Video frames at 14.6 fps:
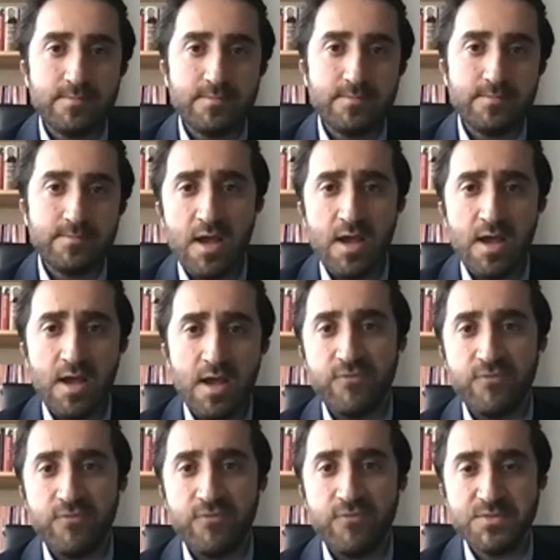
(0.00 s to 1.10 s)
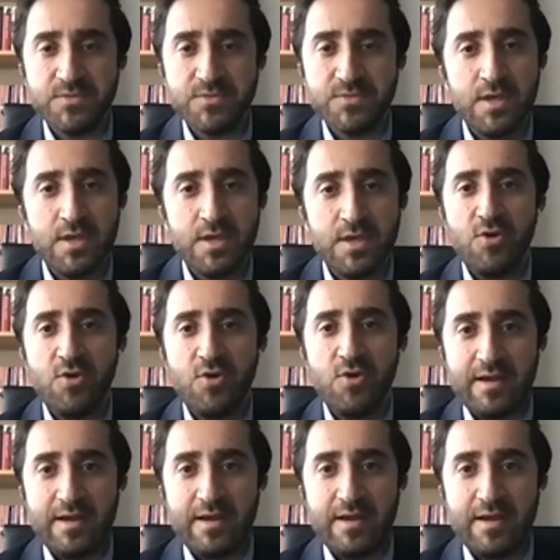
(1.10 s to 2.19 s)
performs. Right now, I
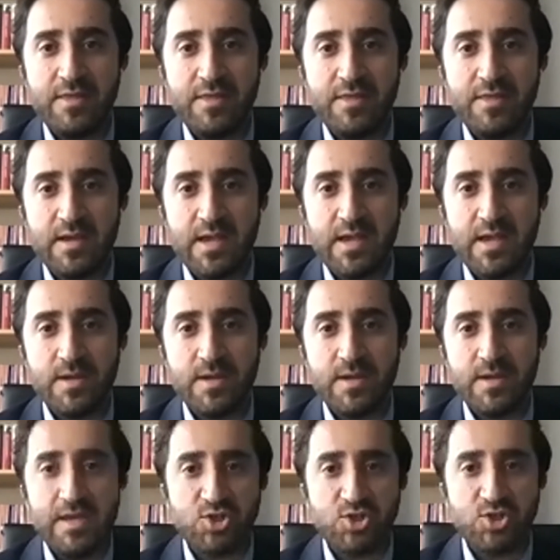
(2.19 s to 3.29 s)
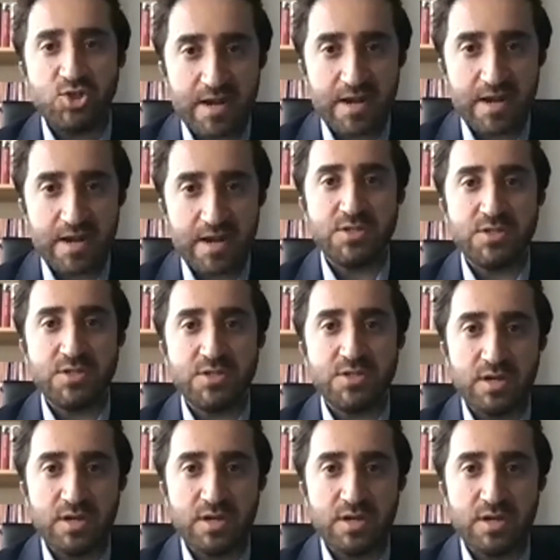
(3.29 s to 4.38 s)
think the government is in a much better position
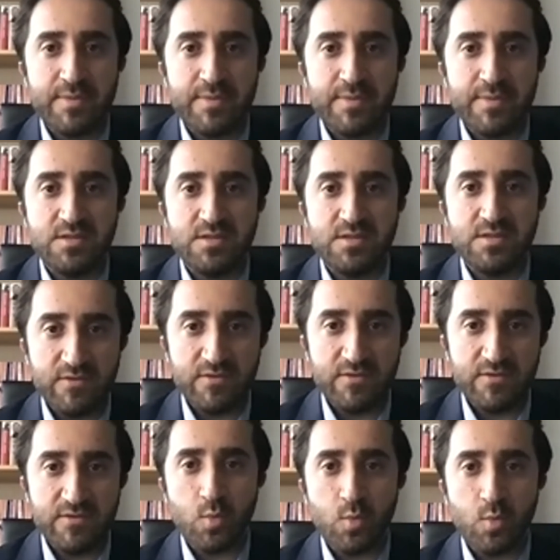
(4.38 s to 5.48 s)
compared to the previous one.